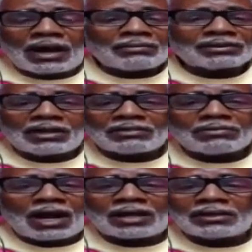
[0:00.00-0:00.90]
I'm going to tell
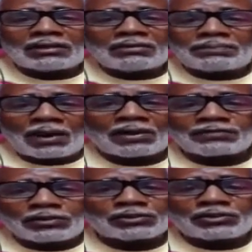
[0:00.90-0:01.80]
you why I love
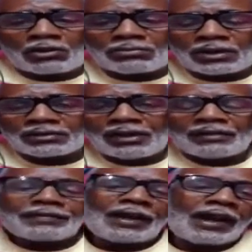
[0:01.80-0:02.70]
Parkview so much.
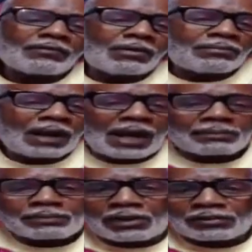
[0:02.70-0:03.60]
They have a
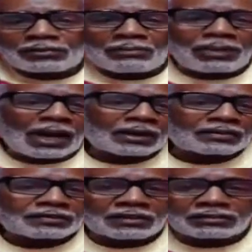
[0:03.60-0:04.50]
black principal, black
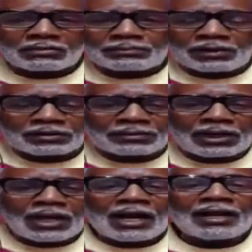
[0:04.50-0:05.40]
assistant
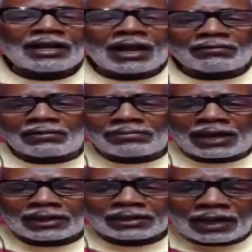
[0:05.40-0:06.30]
principal, and they have a
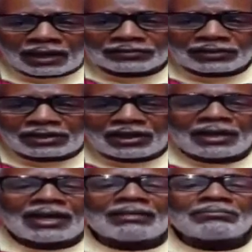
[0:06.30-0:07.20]
black counselor,
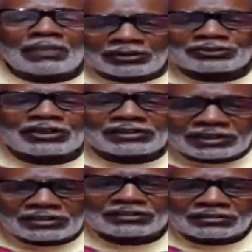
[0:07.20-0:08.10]
and most of the
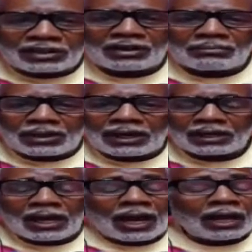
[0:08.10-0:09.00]
teachers, they are
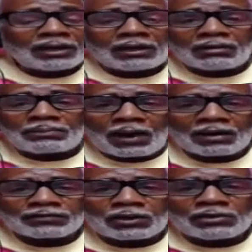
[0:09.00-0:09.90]
black. I love
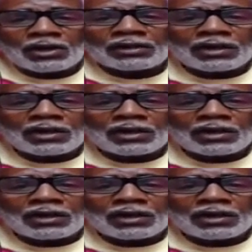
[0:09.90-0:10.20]
Parkview.